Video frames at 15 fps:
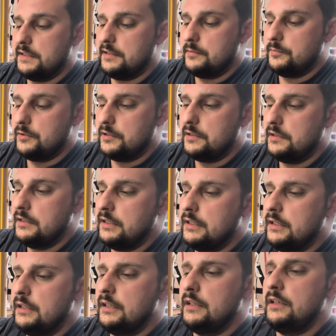but
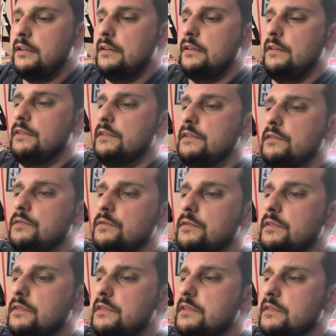this
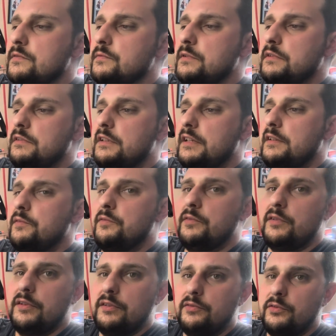is real life,
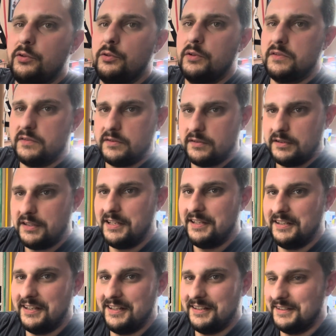folks.
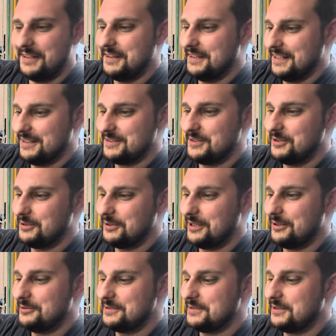Things don't
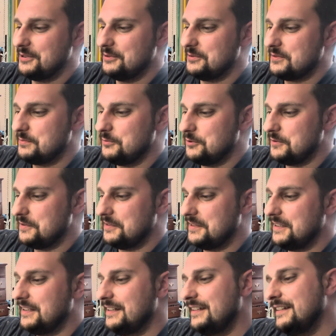always go smoothly.
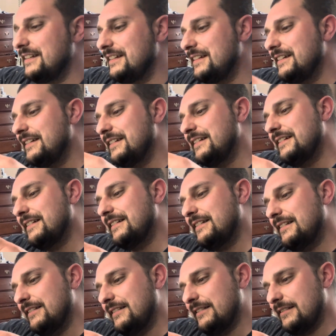
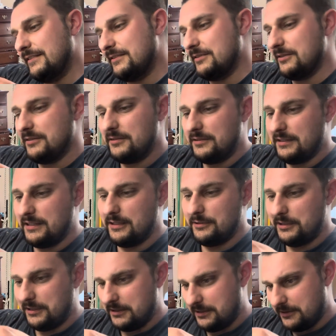So there we
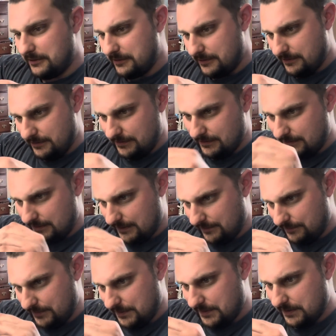go. That
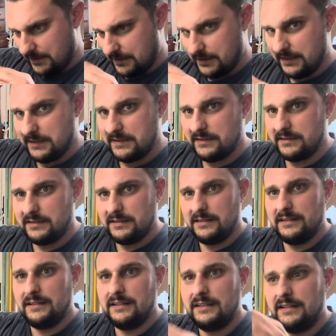fits on nicely.
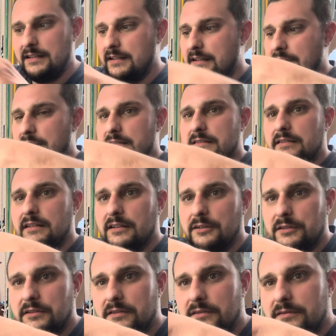See how
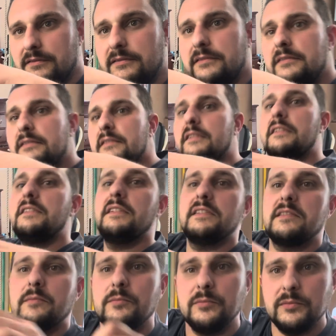it
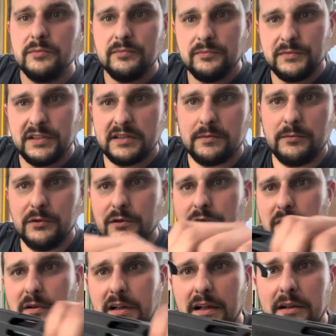doesn't move
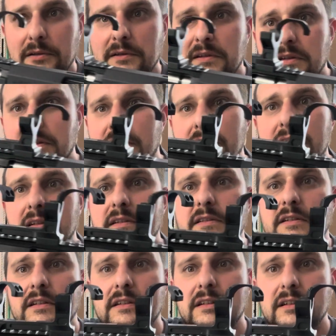around. It's
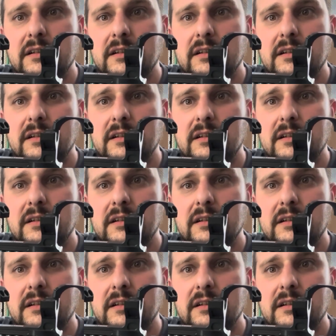on there